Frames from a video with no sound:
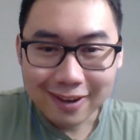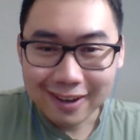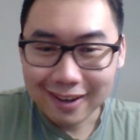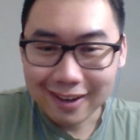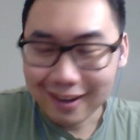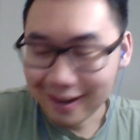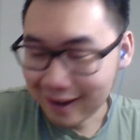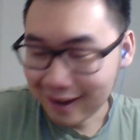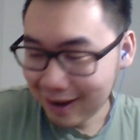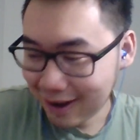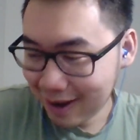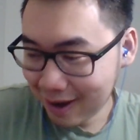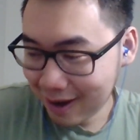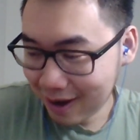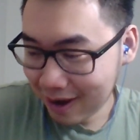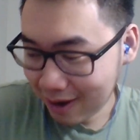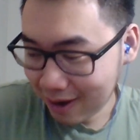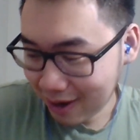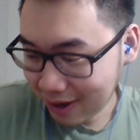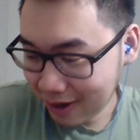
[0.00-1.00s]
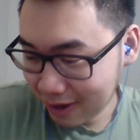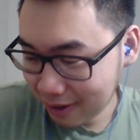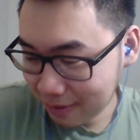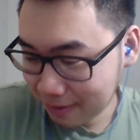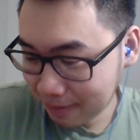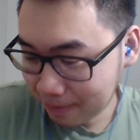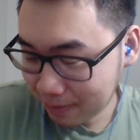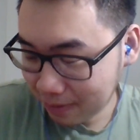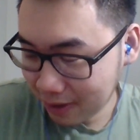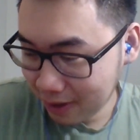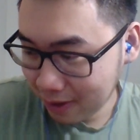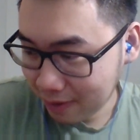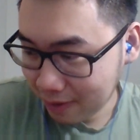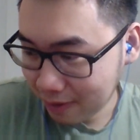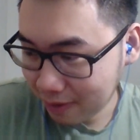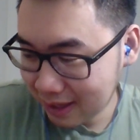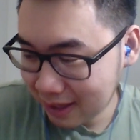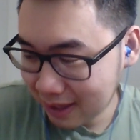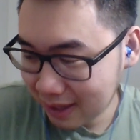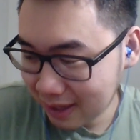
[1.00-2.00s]
Yeah.
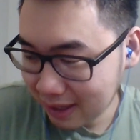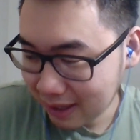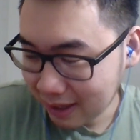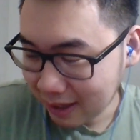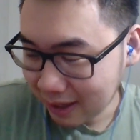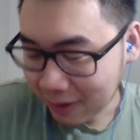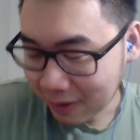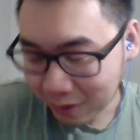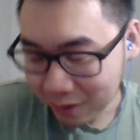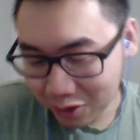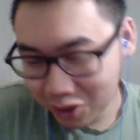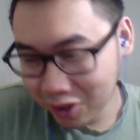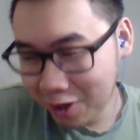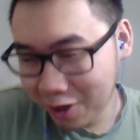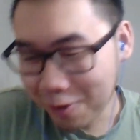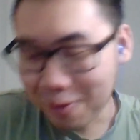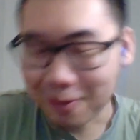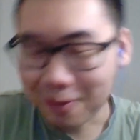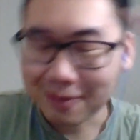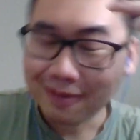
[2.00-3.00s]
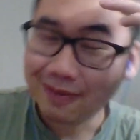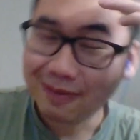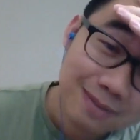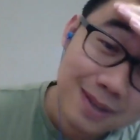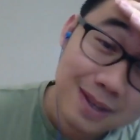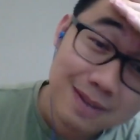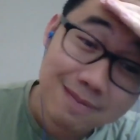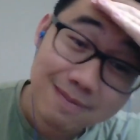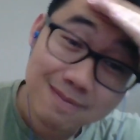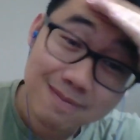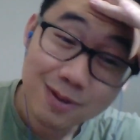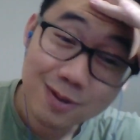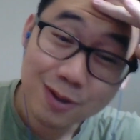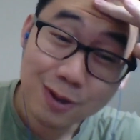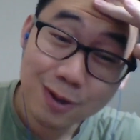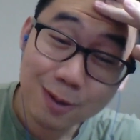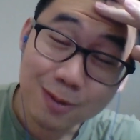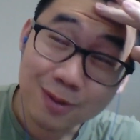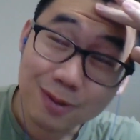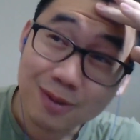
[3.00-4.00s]
Yeah, this show
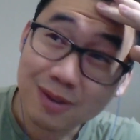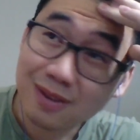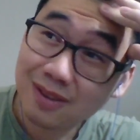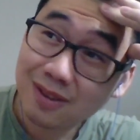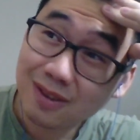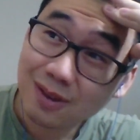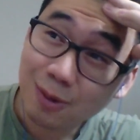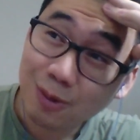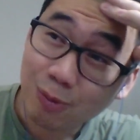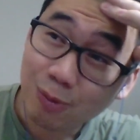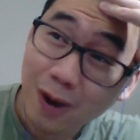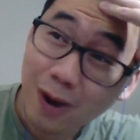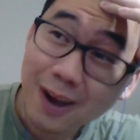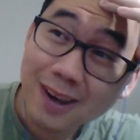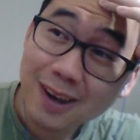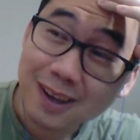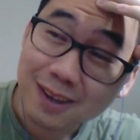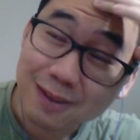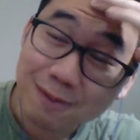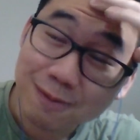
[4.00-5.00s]
is, the writing is,